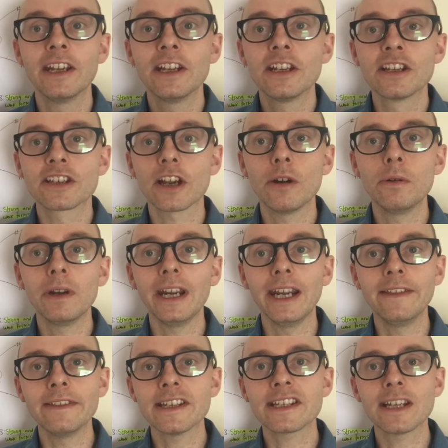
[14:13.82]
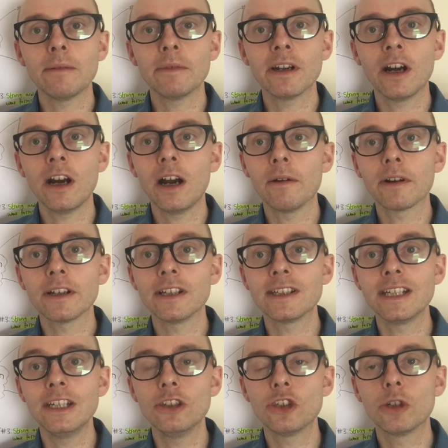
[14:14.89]
So in the seminar, I'm going to
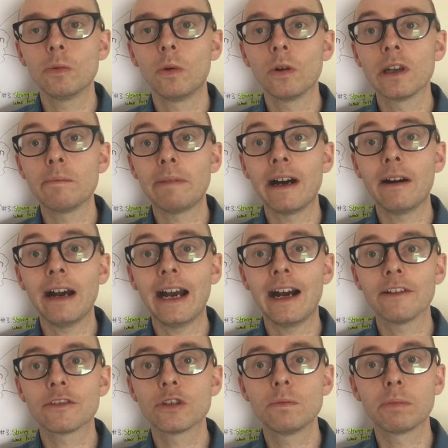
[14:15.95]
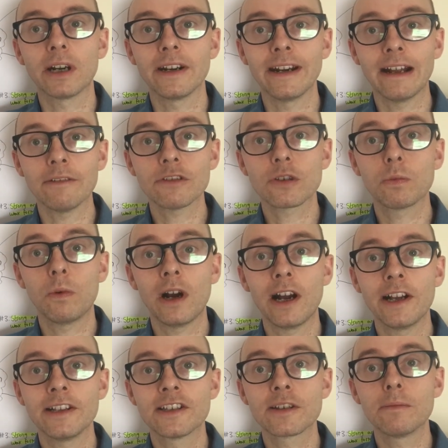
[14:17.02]
teach you all about how to pronounce
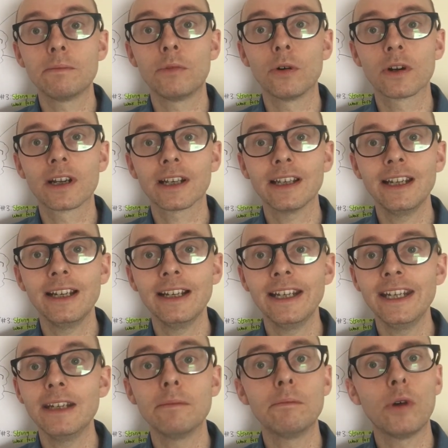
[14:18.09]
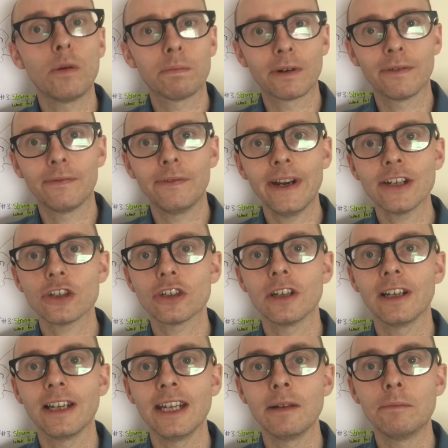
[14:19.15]
words more clearly, more
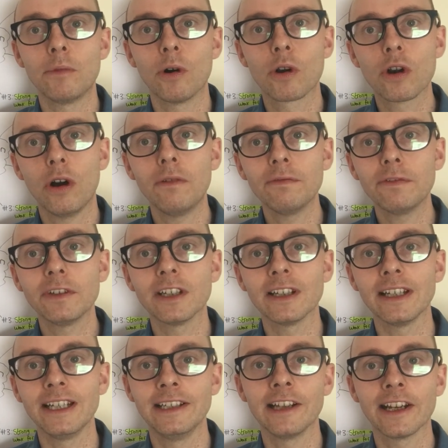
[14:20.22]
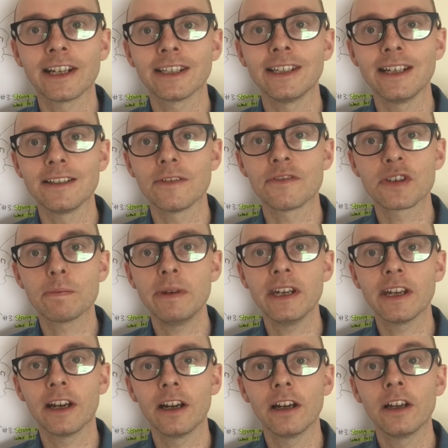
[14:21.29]
professionally, and more confidently like a native
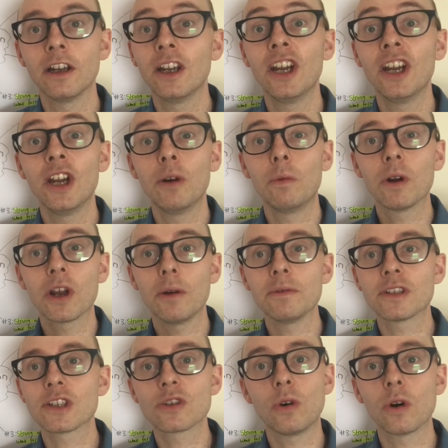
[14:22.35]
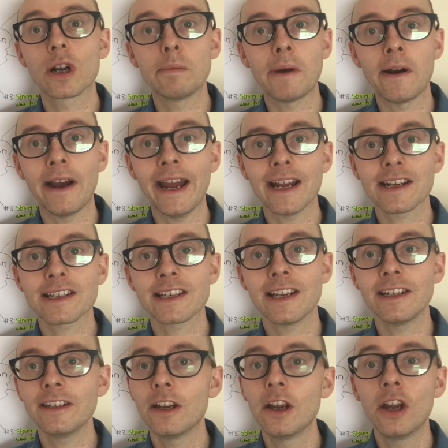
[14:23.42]
speaker. We're going to talk about
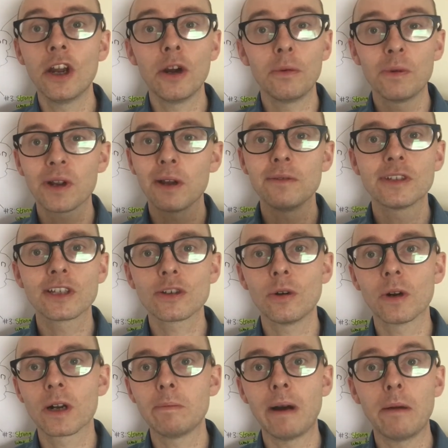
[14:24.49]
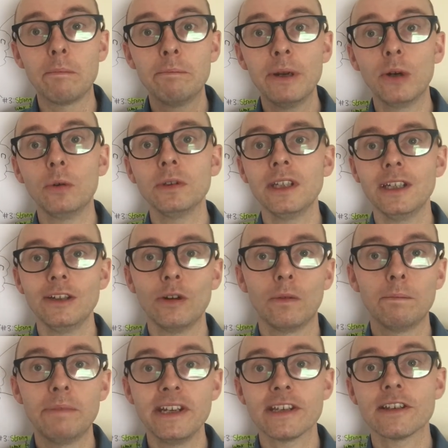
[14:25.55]
accent. We're going to talk about building your
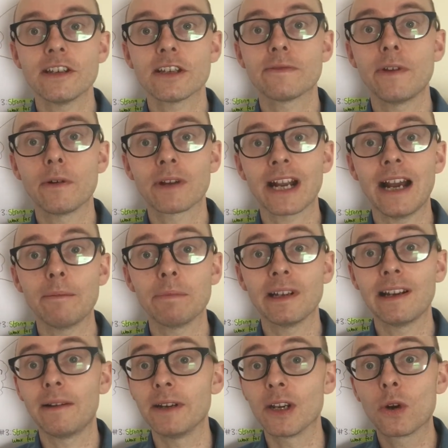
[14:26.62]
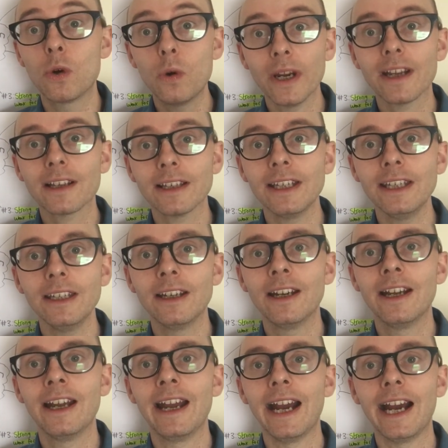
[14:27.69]
business vocabulary quickly.
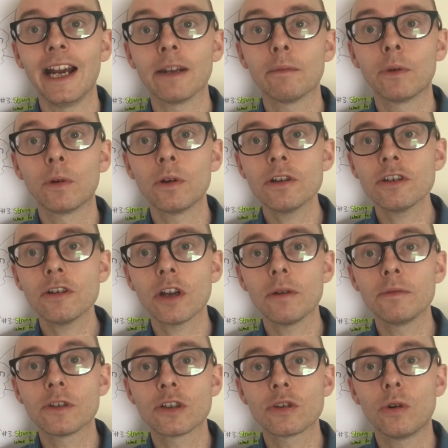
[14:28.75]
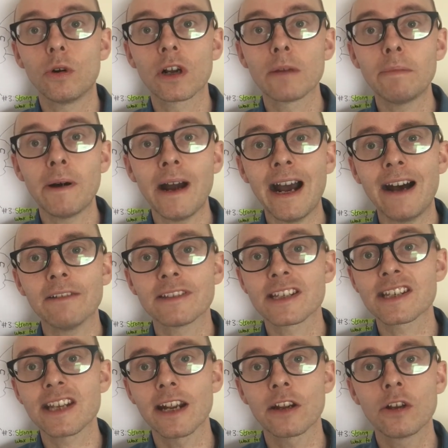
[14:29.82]
And we're also going to talk about how to
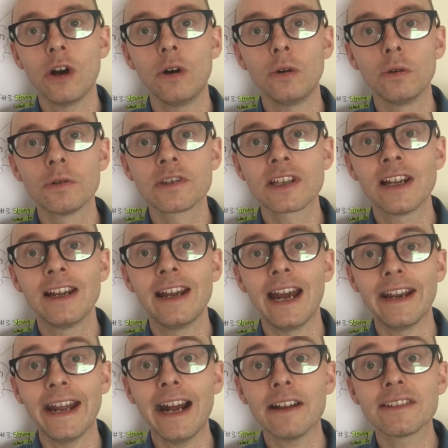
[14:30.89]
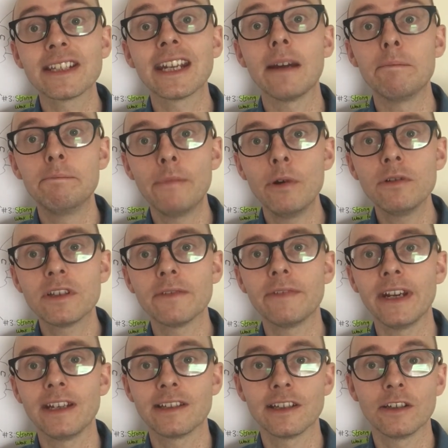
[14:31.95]
set goals and how to get
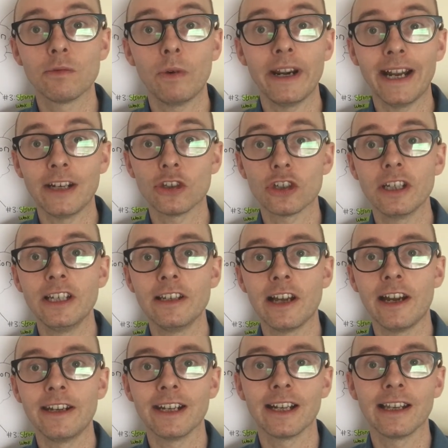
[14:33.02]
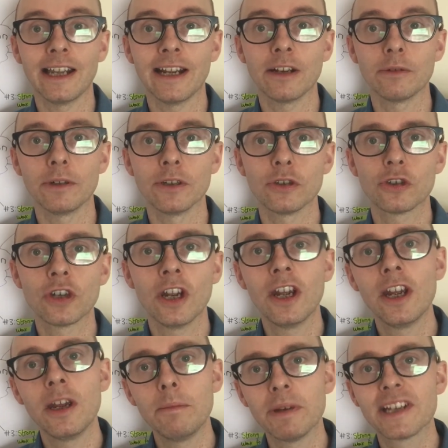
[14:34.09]
motivated when actually learning a language.
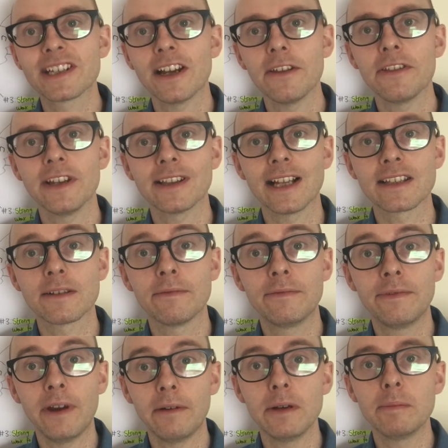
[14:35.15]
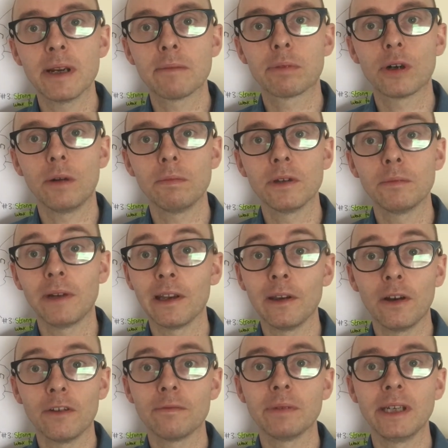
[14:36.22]
Because I think that's a very big problem a lot
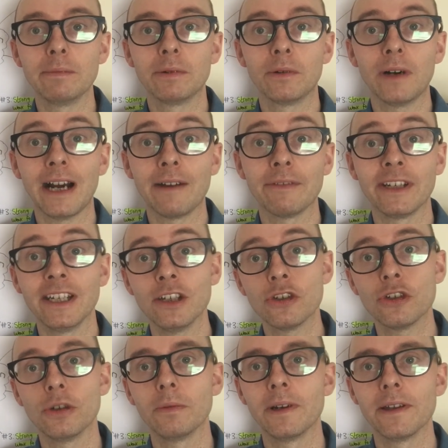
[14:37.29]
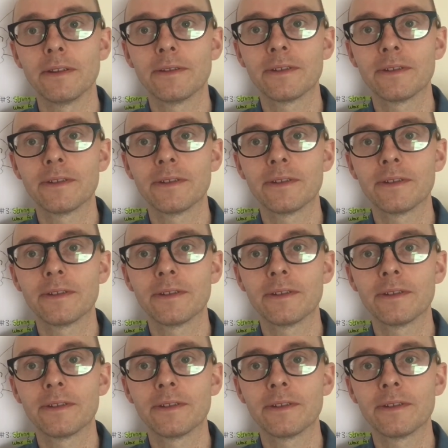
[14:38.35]
of people have an issue with.